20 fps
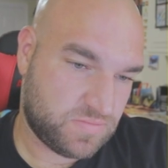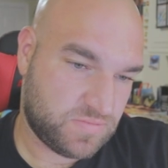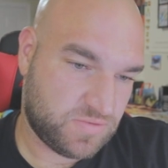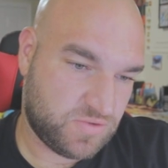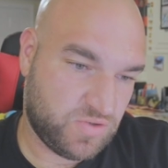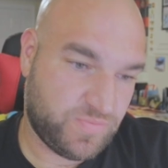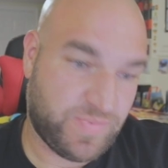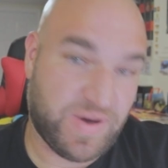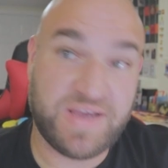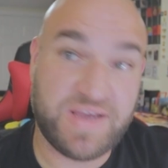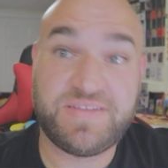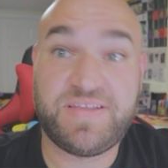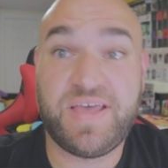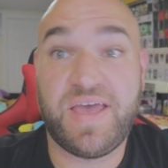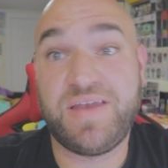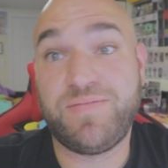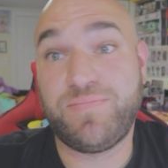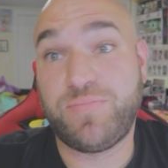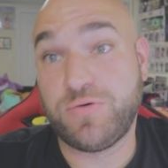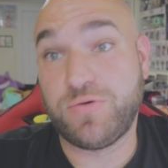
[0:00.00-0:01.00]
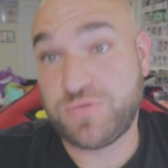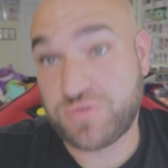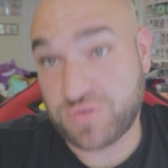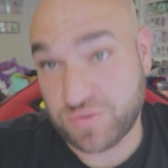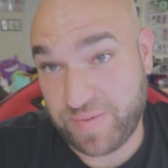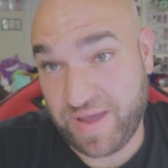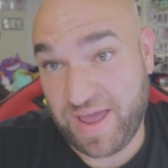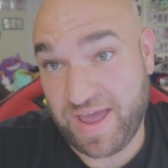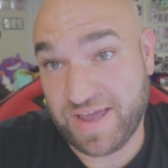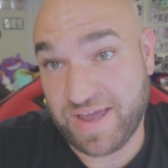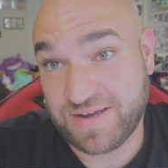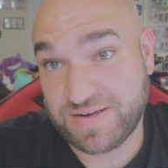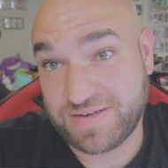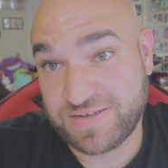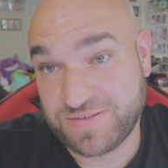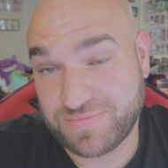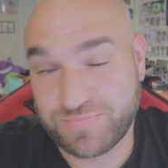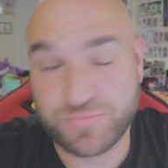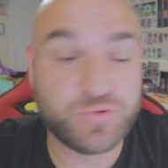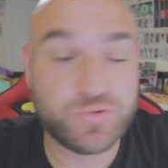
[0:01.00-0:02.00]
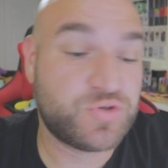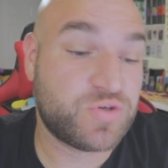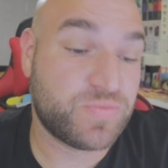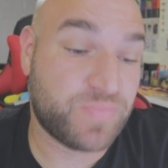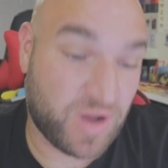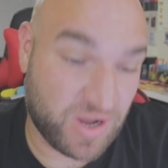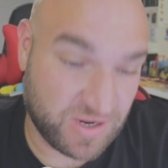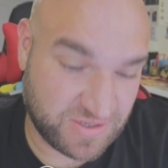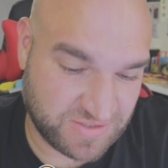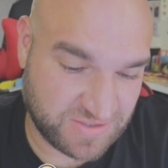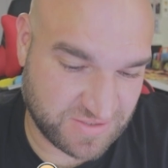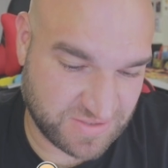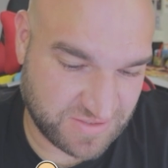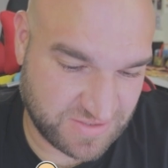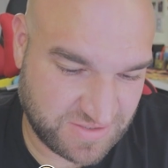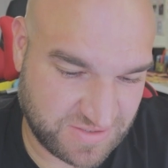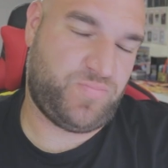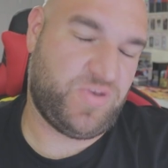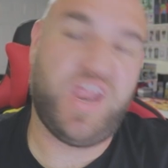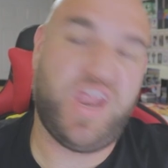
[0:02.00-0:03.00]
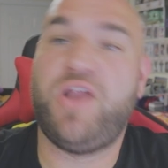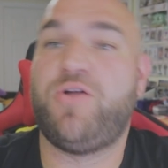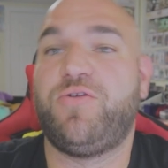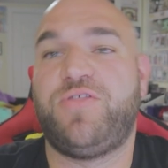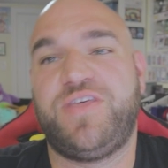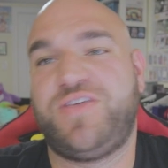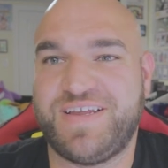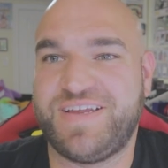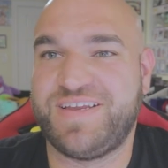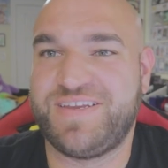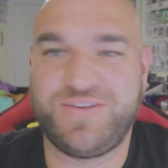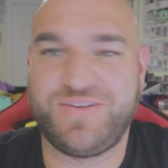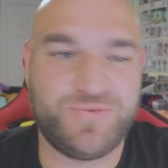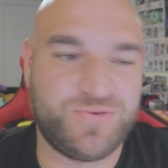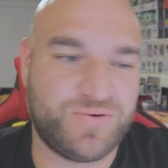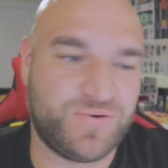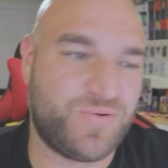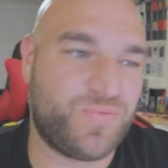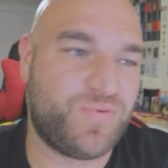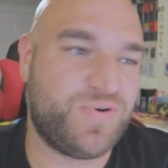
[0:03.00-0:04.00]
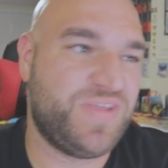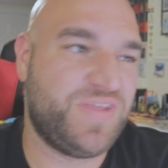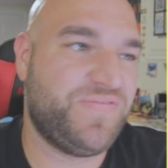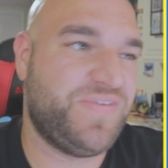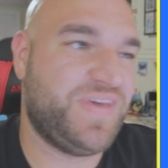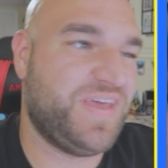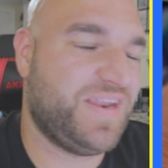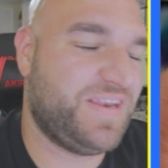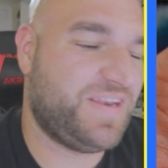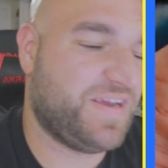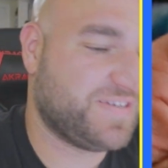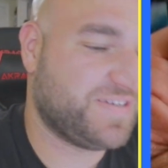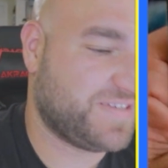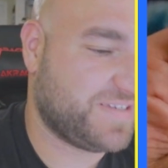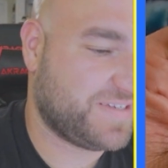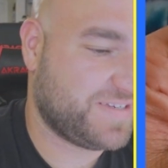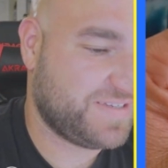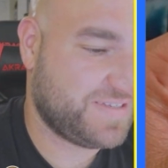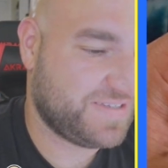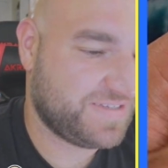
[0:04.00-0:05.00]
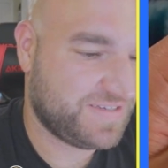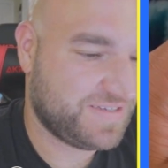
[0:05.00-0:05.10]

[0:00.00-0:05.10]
you buy 10 booster packs, booster boxes, but I don't think that you wouldn't even get a dozen.